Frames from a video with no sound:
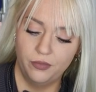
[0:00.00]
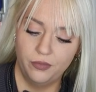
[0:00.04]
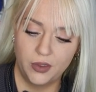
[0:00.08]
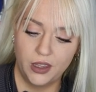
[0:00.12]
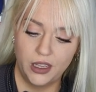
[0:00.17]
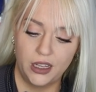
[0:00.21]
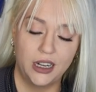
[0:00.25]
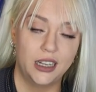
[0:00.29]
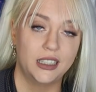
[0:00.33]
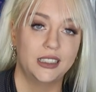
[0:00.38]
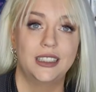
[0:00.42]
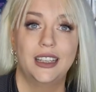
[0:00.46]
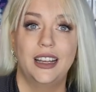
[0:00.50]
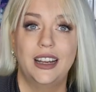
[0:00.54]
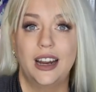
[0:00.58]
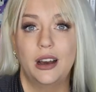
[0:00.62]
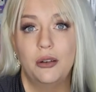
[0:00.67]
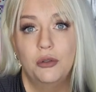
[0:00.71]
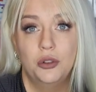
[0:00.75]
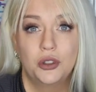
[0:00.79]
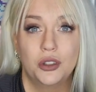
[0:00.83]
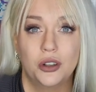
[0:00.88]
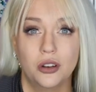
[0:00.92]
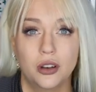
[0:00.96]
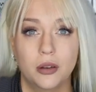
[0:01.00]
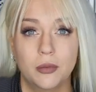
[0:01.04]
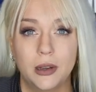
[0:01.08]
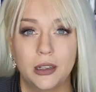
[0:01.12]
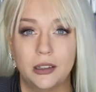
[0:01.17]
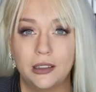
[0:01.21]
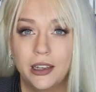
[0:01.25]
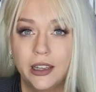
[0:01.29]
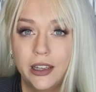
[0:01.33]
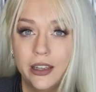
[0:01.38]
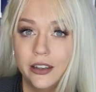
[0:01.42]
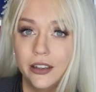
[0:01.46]
that I said I would talk
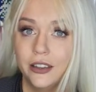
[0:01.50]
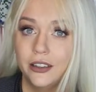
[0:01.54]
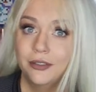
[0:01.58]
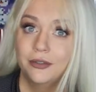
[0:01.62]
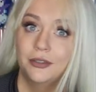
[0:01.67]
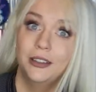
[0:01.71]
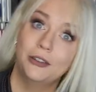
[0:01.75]
about later.